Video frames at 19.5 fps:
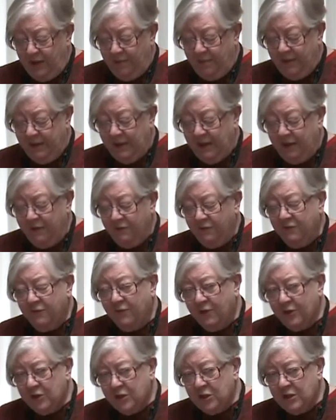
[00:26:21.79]
but
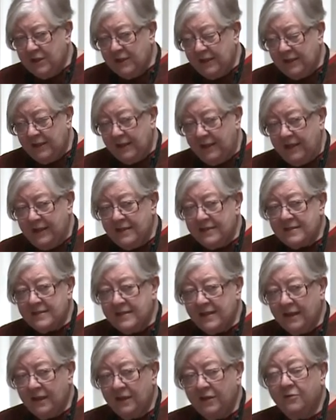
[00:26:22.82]
unfortunately his
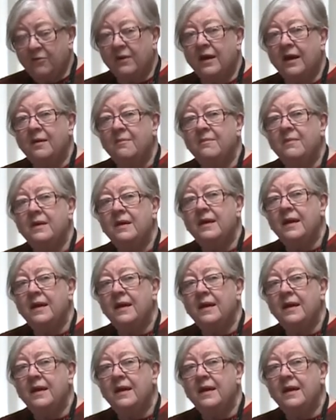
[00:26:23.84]
telegram